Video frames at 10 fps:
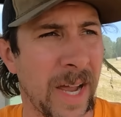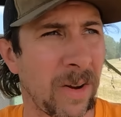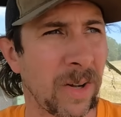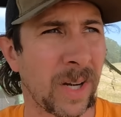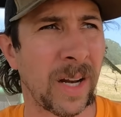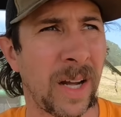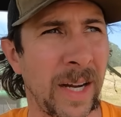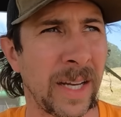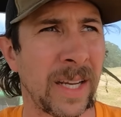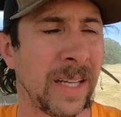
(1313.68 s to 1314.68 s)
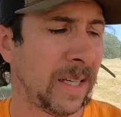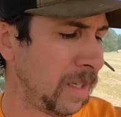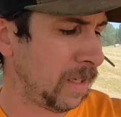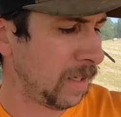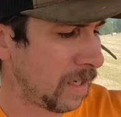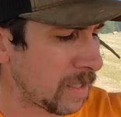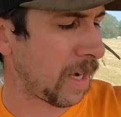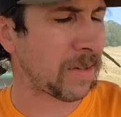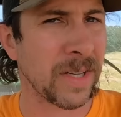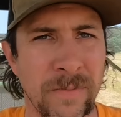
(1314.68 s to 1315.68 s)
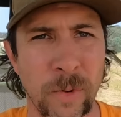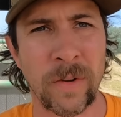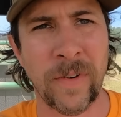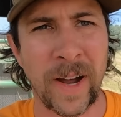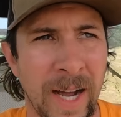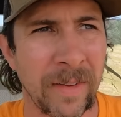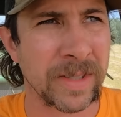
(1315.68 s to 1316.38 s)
now looking like it's now 10:45.